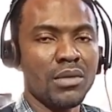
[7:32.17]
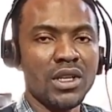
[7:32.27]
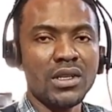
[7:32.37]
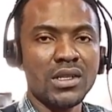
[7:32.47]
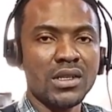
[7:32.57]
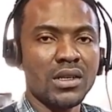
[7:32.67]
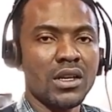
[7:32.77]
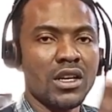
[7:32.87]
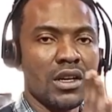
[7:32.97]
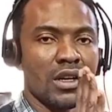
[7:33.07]

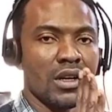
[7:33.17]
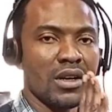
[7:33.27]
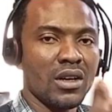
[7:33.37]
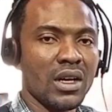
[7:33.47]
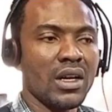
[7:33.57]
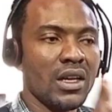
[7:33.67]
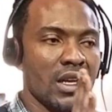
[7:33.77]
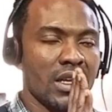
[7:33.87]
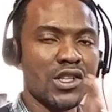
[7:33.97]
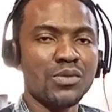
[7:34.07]
Please,
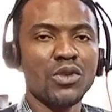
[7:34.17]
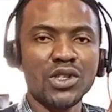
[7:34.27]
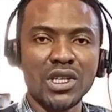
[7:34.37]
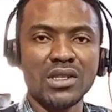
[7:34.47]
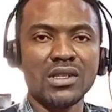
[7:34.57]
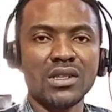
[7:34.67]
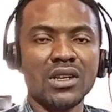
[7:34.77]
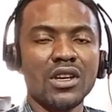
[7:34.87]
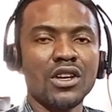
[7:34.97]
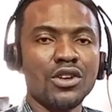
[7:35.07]
in as much
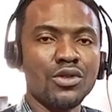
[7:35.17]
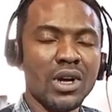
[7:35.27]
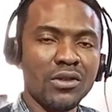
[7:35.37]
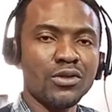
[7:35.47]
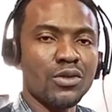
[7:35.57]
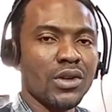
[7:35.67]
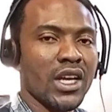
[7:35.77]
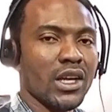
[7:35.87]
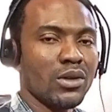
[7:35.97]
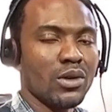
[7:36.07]
as you have to
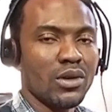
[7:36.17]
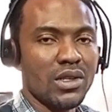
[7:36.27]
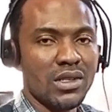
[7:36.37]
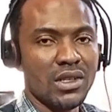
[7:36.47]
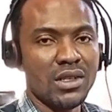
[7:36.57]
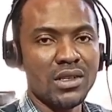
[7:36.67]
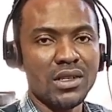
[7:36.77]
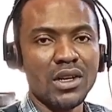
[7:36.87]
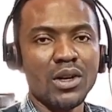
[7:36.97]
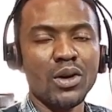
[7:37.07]
include all these
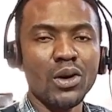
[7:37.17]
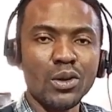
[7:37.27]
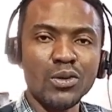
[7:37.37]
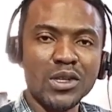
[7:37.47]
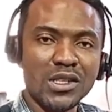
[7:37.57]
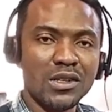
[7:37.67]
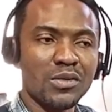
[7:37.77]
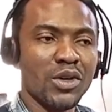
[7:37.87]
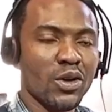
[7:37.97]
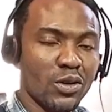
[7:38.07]
things,
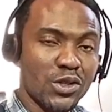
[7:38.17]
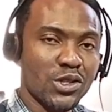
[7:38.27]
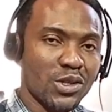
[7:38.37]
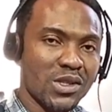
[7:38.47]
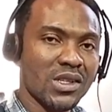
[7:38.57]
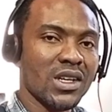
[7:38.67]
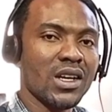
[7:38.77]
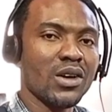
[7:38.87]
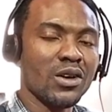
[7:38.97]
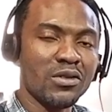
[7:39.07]
always be conscious
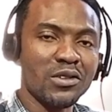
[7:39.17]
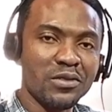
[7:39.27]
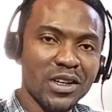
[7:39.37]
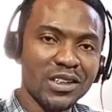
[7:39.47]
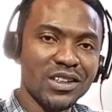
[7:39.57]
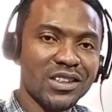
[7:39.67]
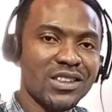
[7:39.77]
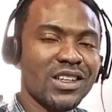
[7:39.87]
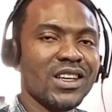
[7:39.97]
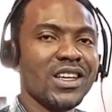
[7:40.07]
of the fact
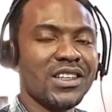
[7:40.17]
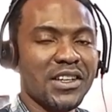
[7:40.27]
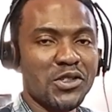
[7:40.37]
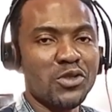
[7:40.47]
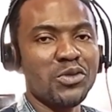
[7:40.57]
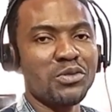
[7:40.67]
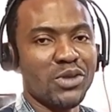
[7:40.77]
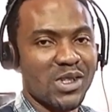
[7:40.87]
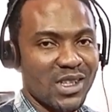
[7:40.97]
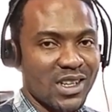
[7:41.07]
that it has to be
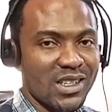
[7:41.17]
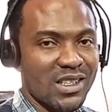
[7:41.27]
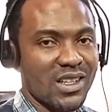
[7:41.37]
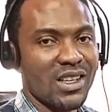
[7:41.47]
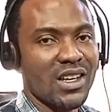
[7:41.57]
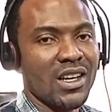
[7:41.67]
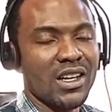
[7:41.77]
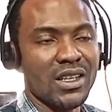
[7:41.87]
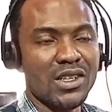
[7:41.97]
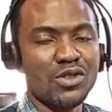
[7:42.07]
precise.
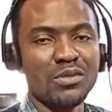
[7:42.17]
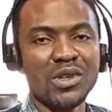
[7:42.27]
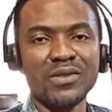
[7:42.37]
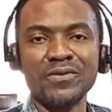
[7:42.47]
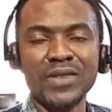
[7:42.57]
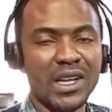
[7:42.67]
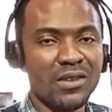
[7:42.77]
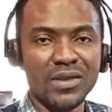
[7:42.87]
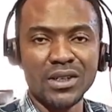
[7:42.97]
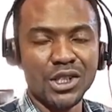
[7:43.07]
It has to be
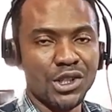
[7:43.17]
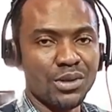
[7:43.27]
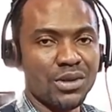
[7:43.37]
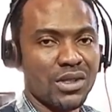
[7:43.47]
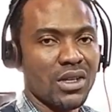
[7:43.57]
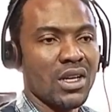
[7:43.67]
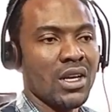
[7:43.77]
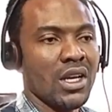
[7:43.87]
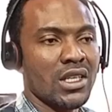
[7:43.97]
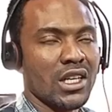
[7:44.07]
very, very short.
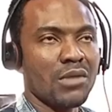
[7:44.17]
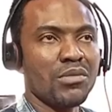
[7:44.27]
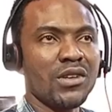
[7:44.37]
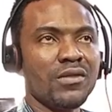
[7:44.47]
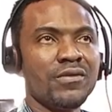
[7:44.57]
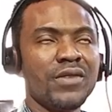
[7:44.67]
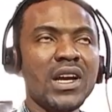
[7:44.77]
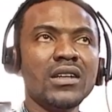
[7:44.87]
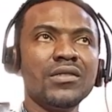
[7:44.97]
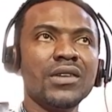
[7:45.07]
It can be
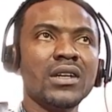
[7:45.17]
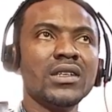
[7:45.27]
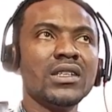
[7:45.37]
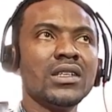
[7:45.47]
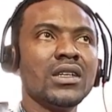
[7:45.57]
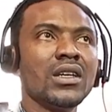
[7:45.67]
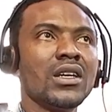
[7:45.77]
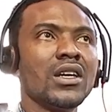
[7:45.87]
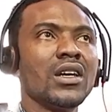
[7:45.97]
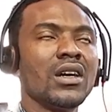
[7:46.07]
very, very,
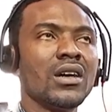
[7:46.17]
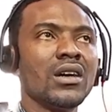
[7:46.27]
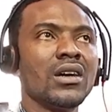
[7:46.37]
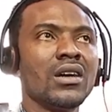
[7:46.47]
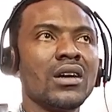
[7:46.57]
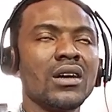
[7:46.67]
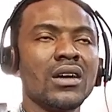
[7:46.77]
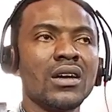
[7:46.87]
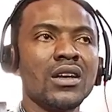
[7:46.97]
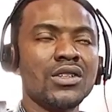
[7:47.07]

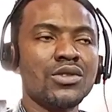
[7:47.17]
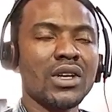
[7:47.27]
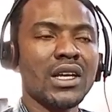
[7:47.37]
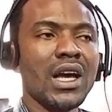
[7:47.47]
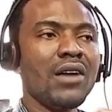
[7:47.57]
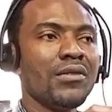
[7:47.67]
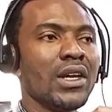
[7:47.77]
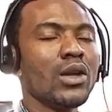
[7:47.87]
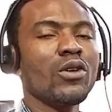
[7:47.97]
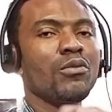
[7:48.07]
you see, you can have
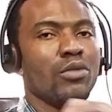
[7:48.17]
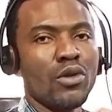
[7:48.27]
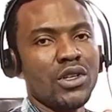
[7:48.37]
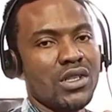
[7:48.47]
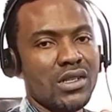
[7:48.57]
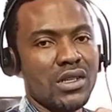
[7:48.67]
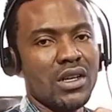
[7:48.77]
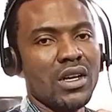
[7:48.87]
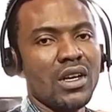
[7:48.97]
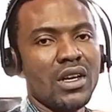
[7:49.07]
a lot of
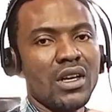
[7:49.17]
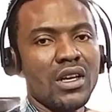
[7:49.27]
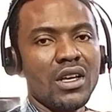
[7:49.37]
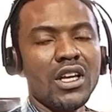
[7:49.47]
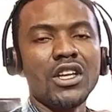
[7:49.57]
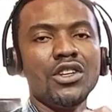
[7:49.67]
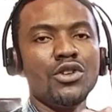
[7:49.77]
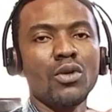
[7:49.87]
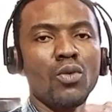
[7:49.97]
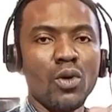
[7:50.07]
points in
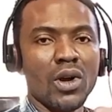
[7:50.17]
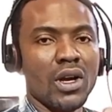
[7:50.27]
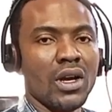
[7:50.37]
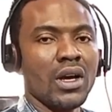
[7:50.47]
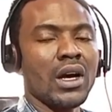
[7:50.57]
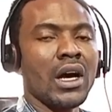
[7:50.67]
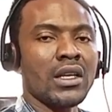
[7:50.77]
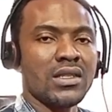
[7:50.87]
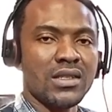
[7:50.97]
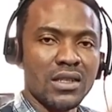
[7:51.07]
your work
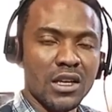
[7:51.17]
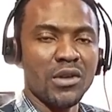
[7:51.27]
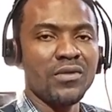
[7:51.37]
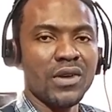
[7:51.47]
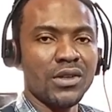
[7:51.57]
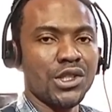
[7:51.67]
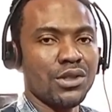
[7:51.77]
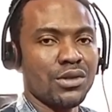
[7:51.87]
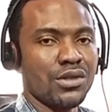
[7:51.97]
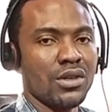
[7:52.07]
and still keep it very
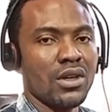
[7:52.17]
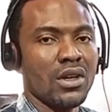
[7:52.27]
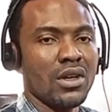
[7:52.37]
short.